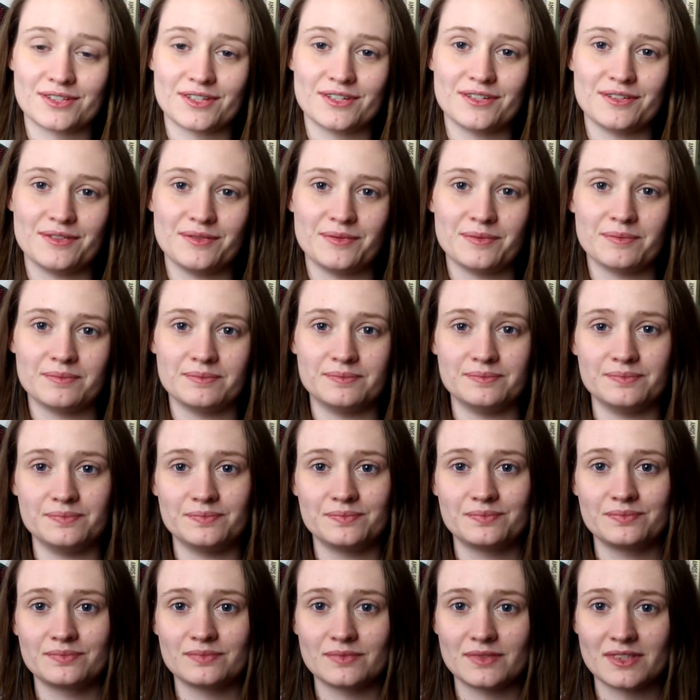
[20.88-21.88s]
is
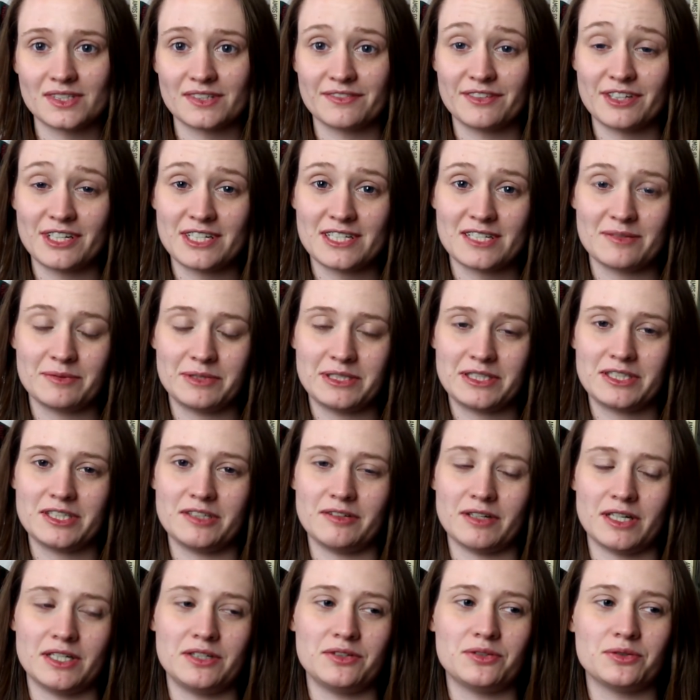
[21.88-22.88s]
Liechtenstein. So very similar
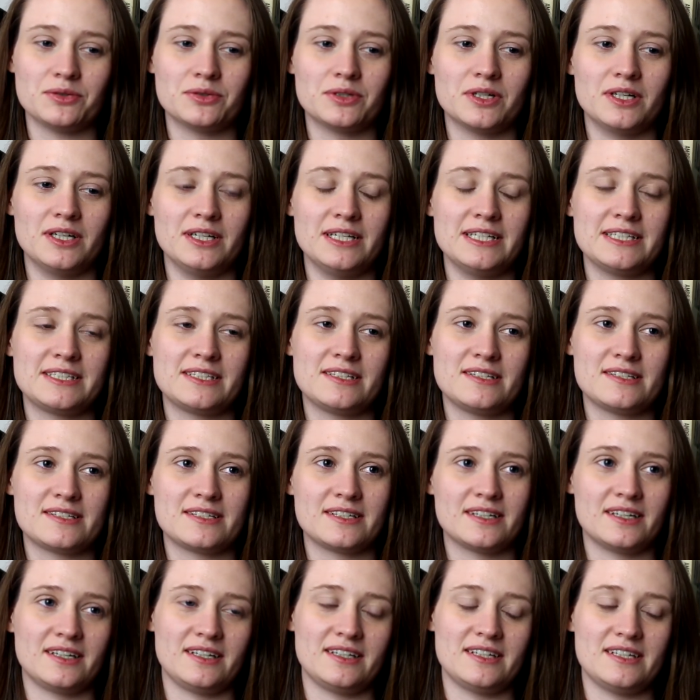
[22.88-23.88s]
to Andorra,
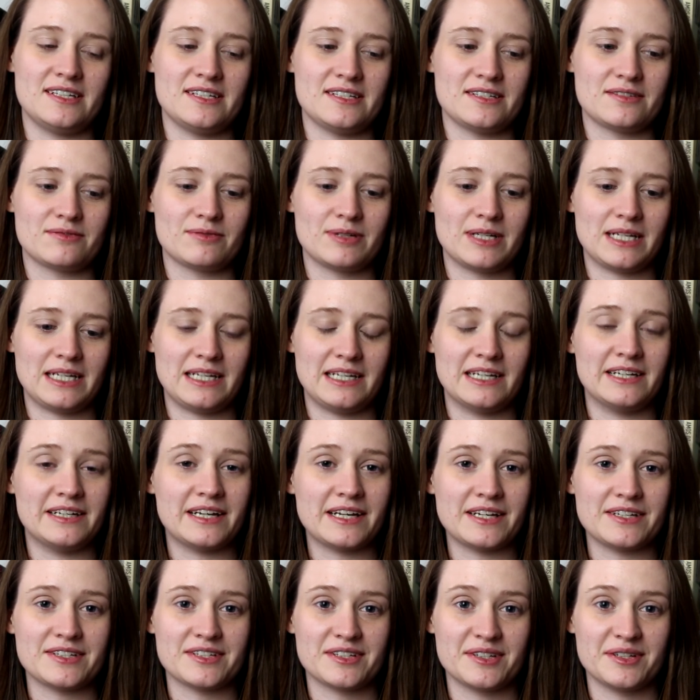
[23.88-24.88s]
Liechtenstein is really a
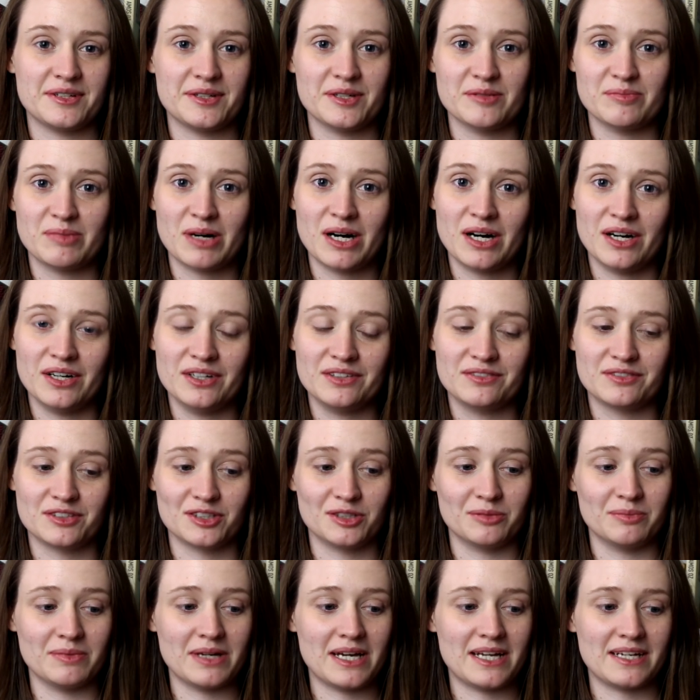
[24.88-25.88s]
nation apart
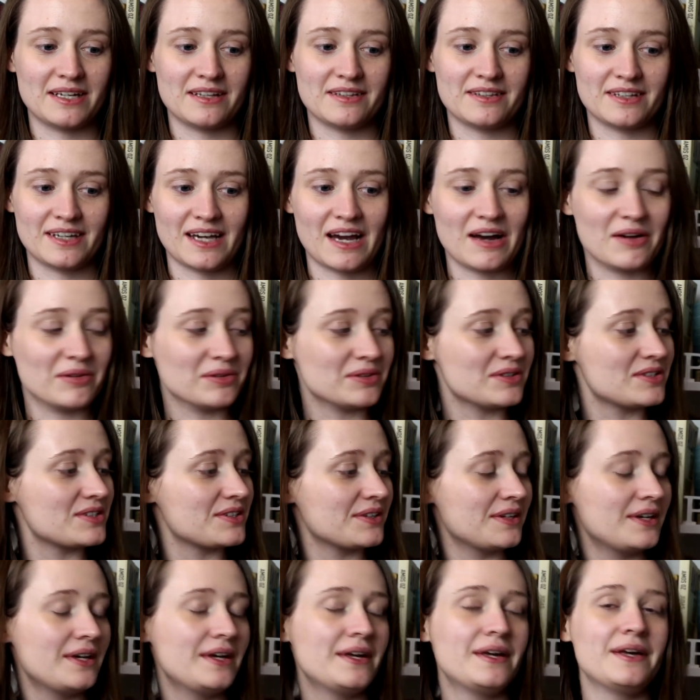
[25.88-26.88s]
from anything
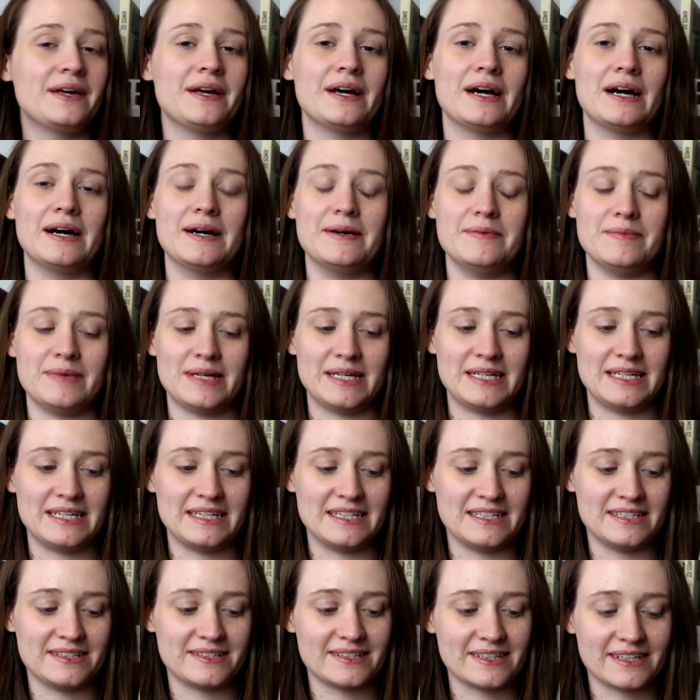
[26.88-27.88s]
else. It
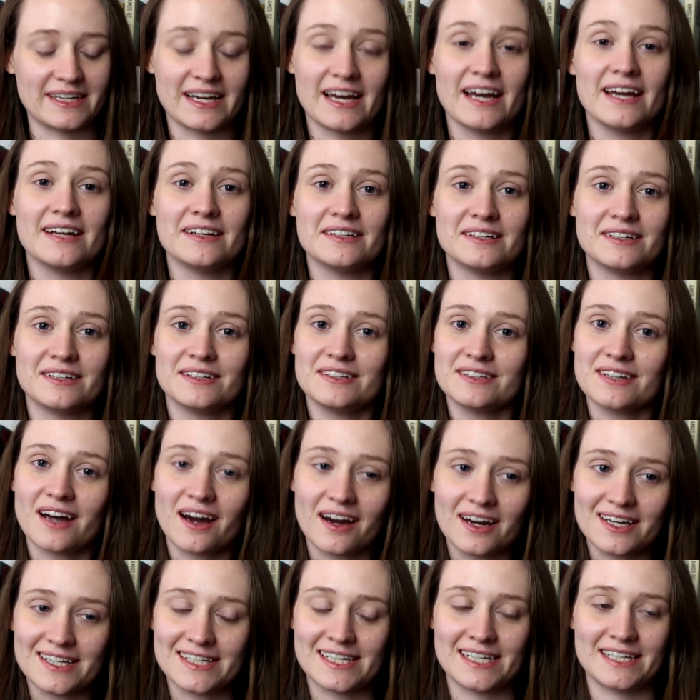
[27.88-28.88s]
is, again,
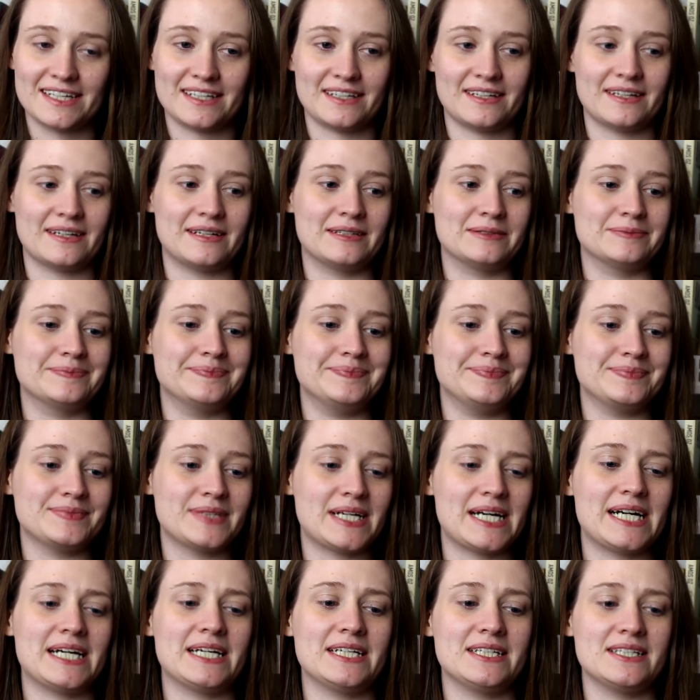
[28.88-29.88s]
tiny
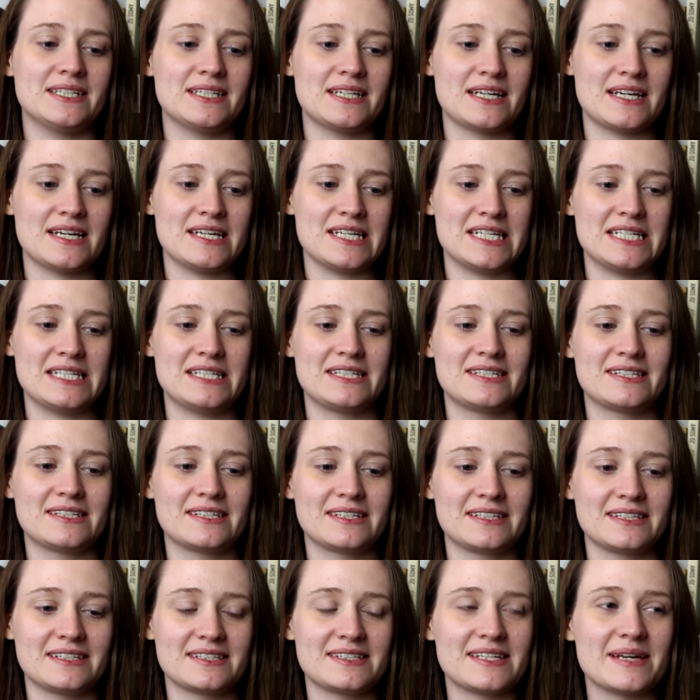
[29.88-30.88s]
and is
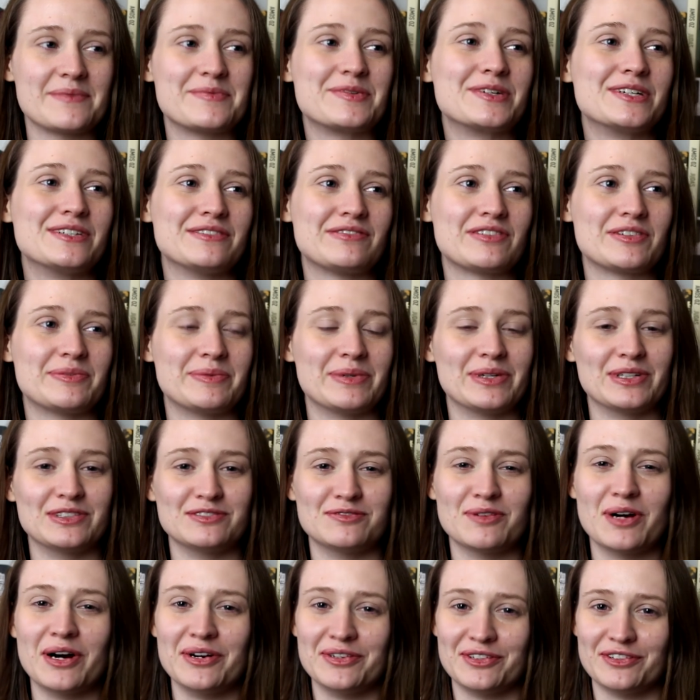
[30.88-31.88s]
separate from a lot
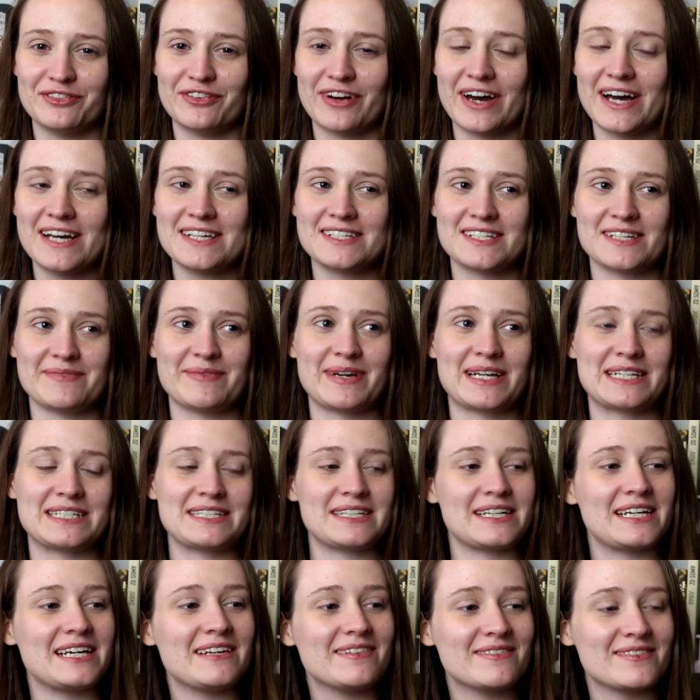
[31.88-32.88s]
of world affairs. They managed
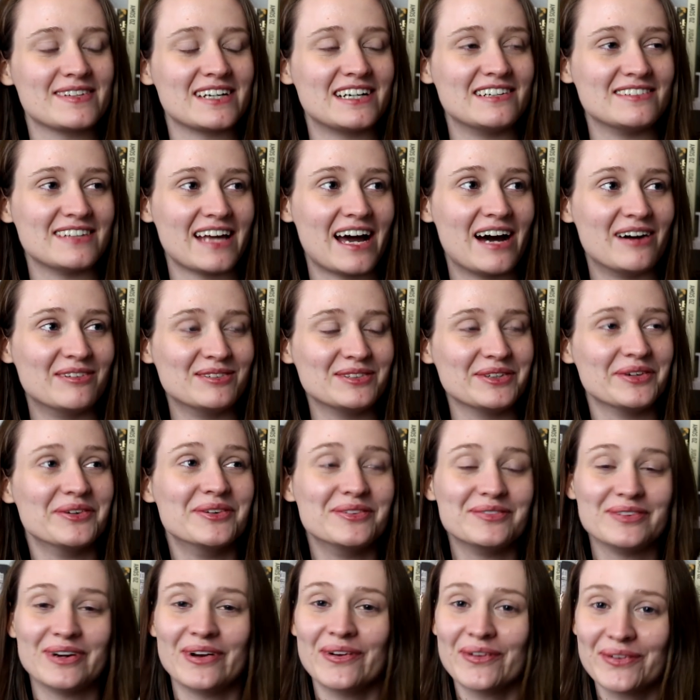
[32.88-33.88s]
to keep themselves out
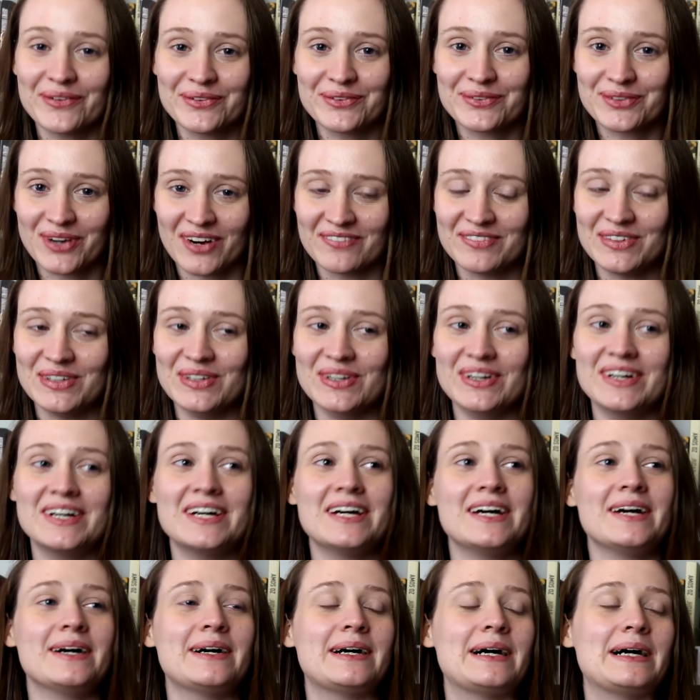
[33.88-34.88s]
of a lot of trouble
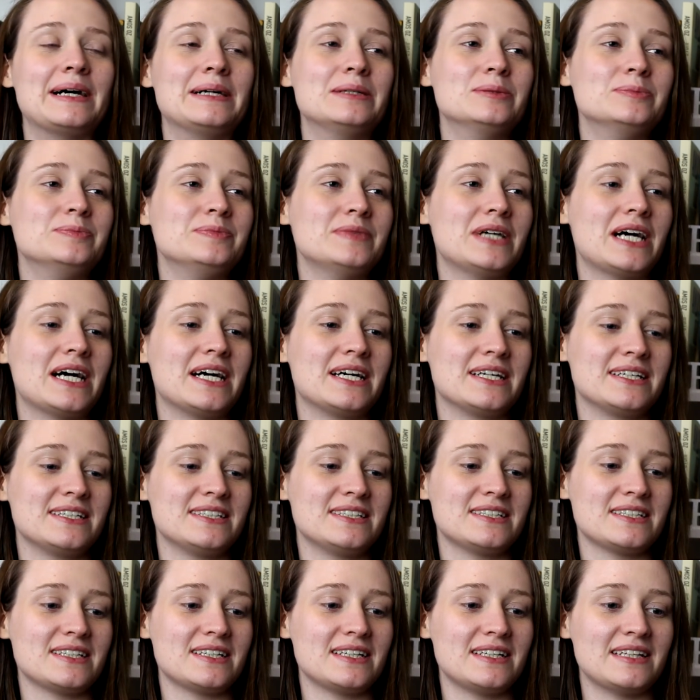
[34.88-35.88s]

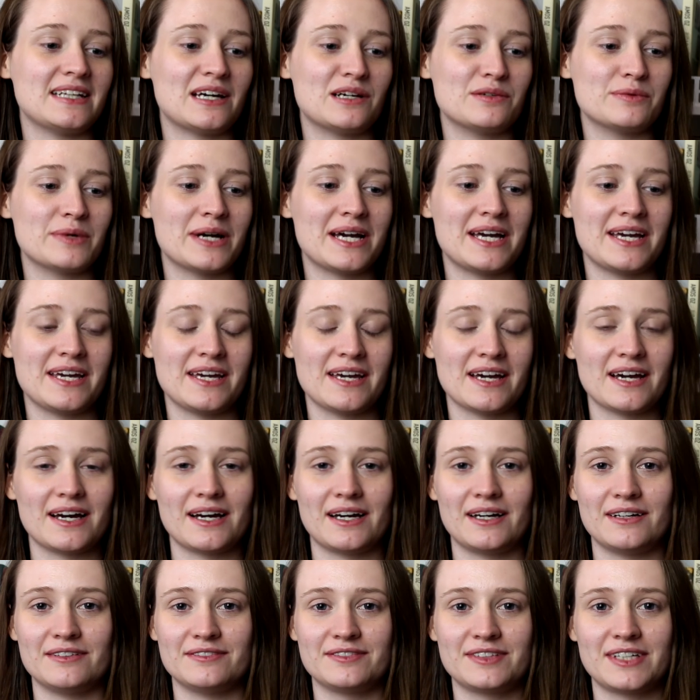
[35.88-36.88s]
and in that way
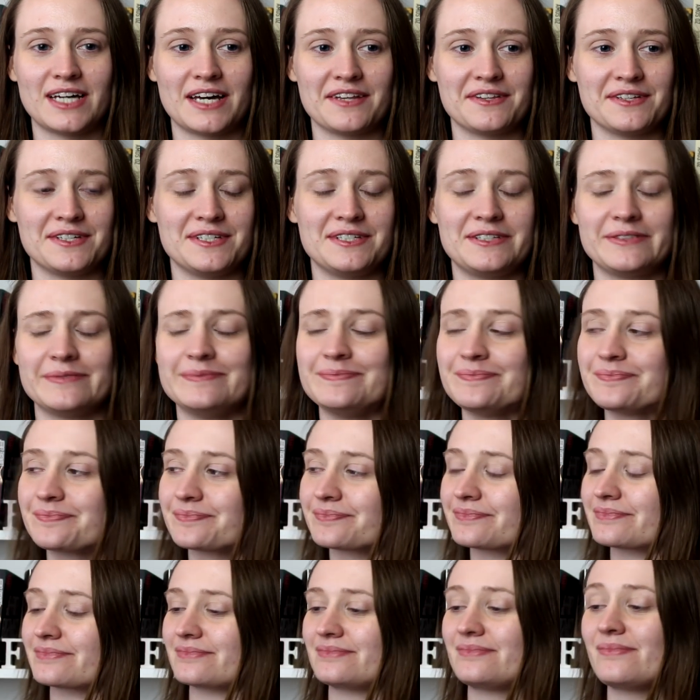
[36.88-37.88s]
have gathered
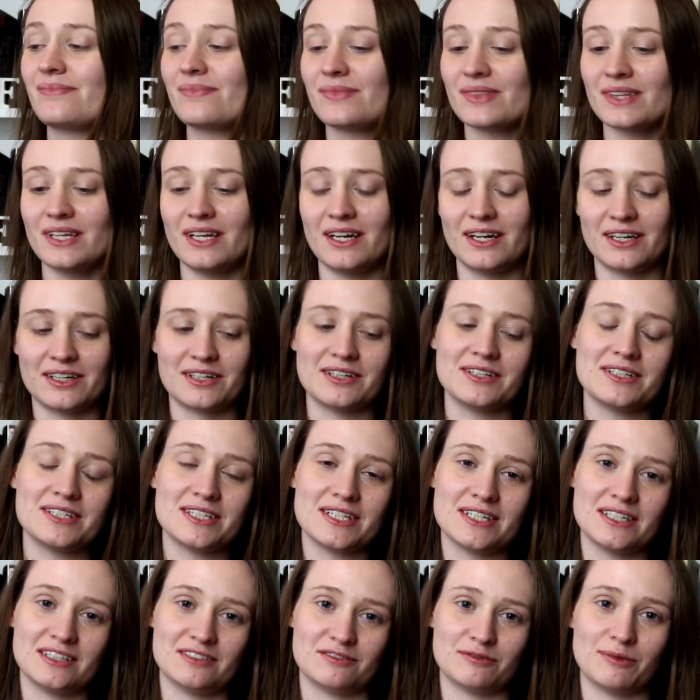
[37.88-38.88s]
a good
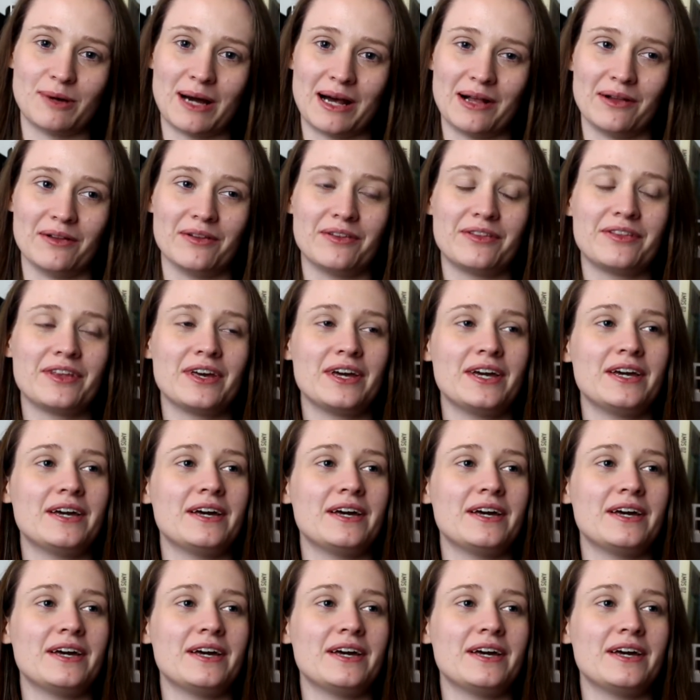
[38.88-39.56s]
deal of wealth.